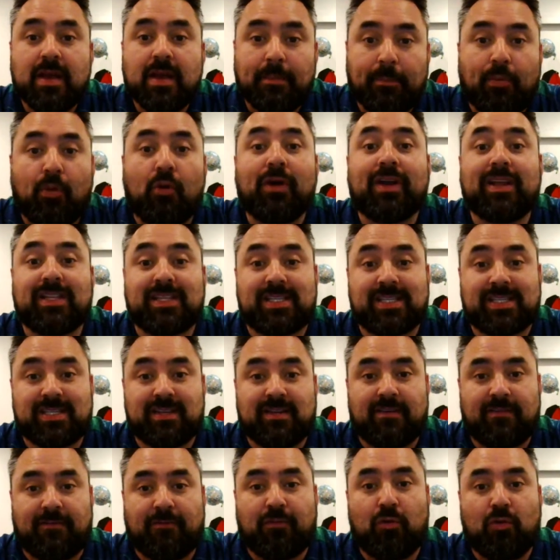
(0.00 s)
points
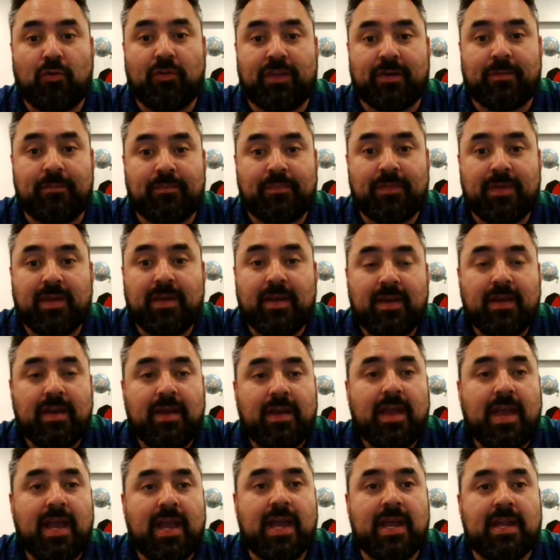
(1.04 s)
for them,
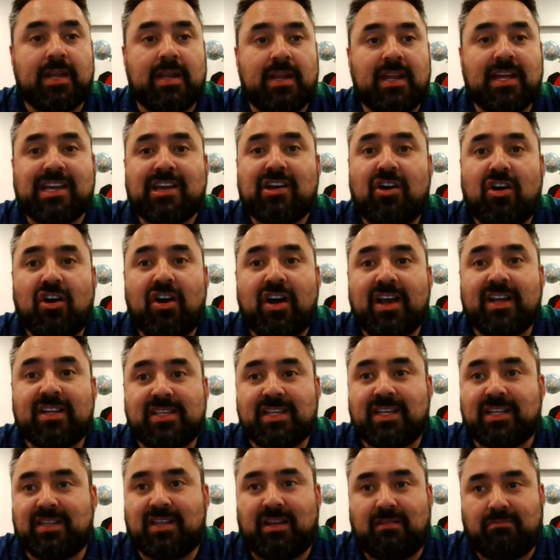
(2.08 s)
and Nico Hines,
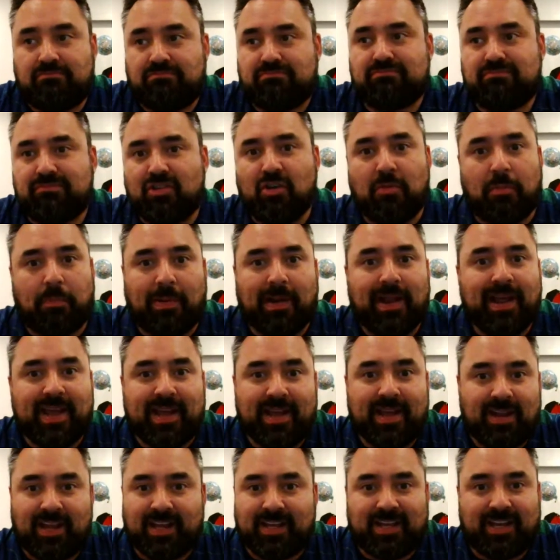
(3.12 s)
good player.
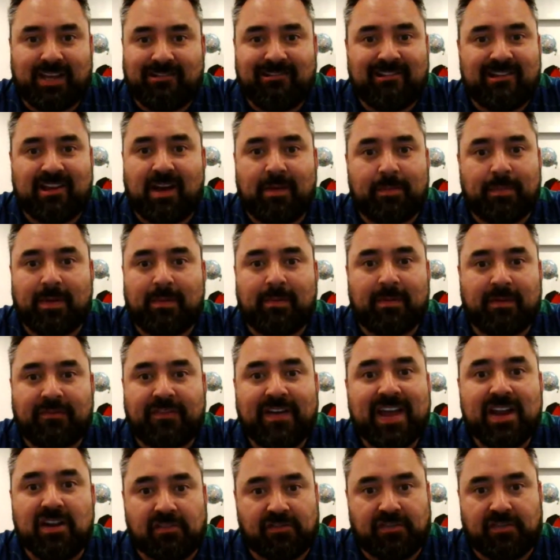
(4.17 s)
Like I agree, I'm a
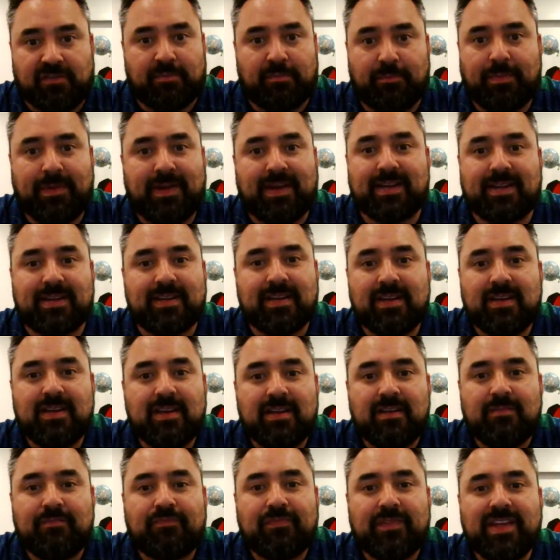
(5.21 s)
fan of him, but
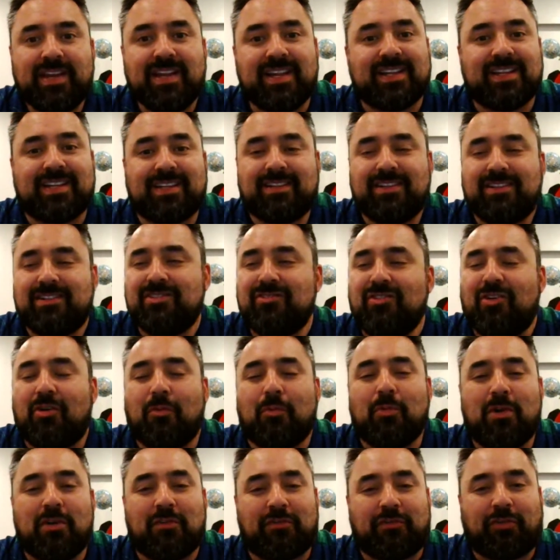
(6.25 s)
he not
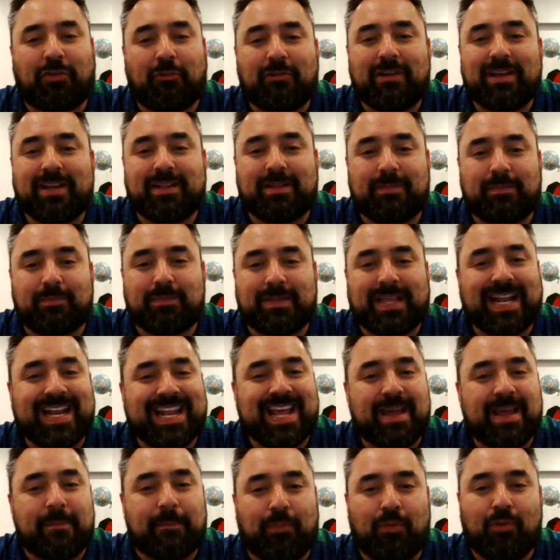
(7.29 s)
worth 3
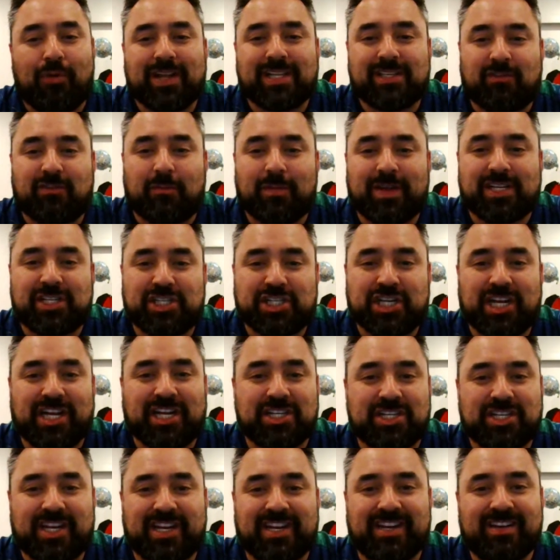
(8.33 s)
Dally M points from each
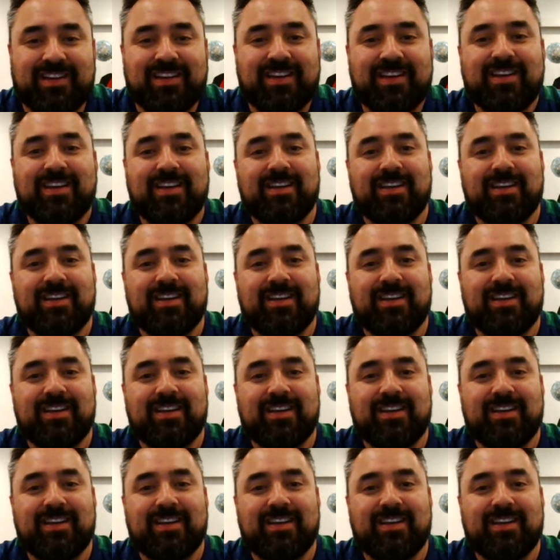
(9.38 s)
judge. And